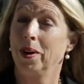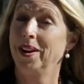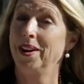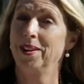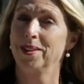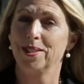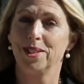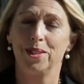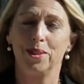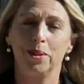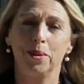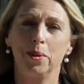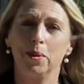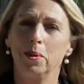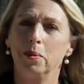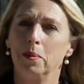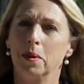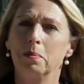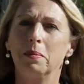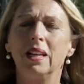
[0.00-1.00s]
one or
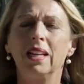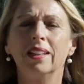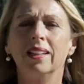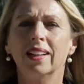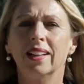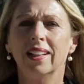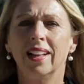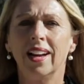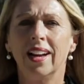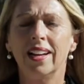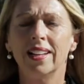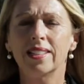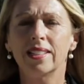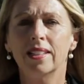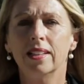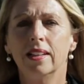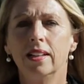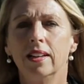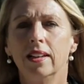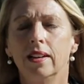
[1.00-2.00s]
two women in the
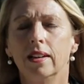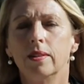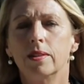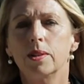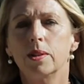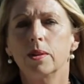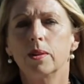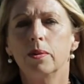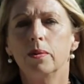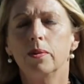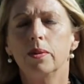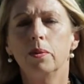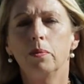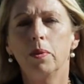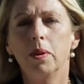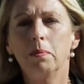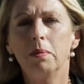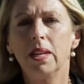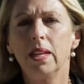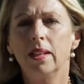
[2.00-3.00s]
class. So the
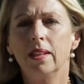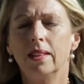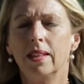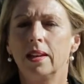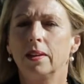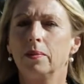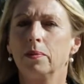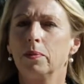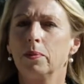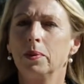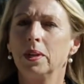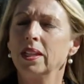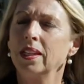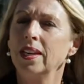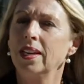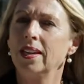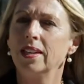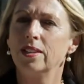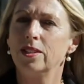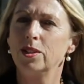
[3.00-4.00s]
women that
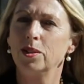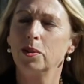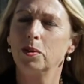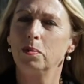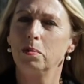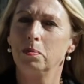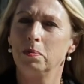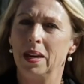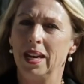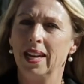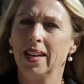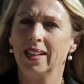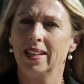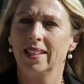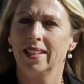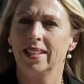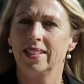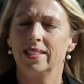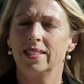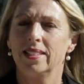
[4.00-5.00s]
really do make
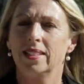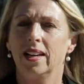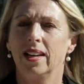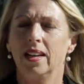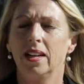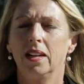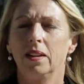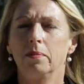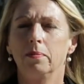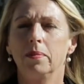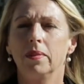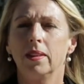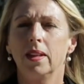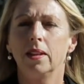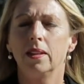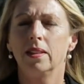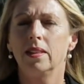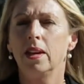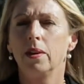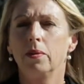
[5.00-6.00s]
it, um,
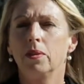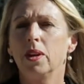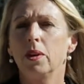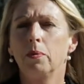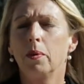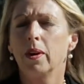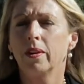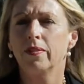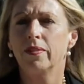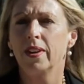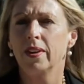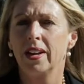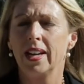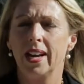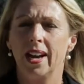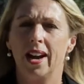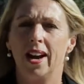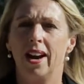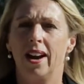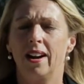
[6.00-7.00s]
they, they, they work
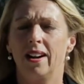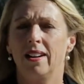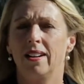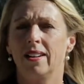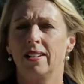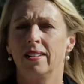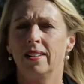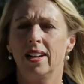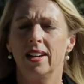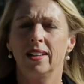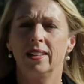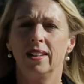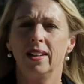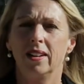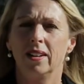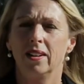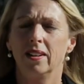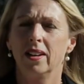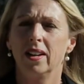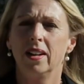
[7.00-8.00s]
very hard and
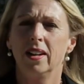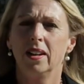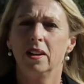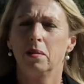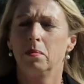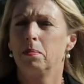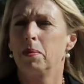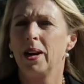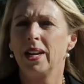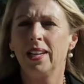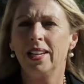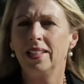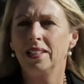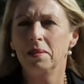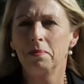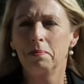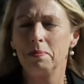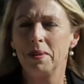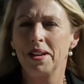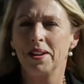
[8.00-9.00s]
they're breaking
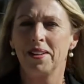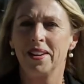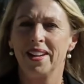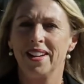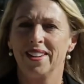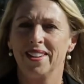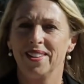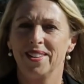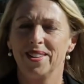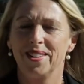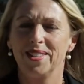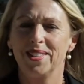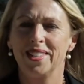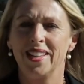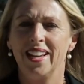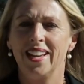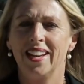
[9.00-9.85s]
the barriers,